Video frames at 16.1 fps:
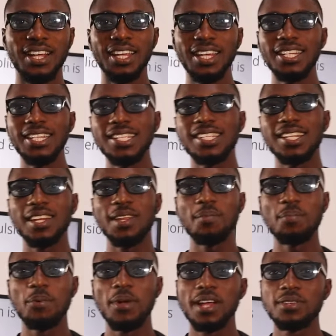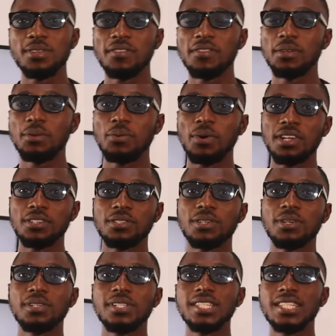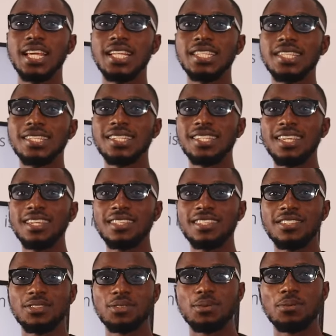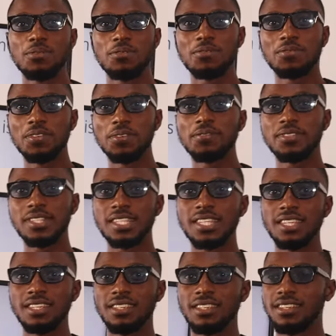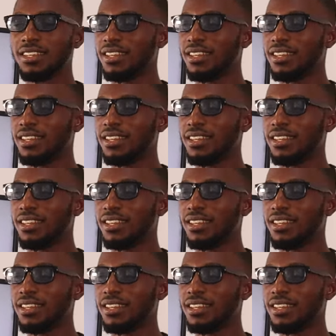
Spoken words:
In this clip, we are solving questions 36 to 50.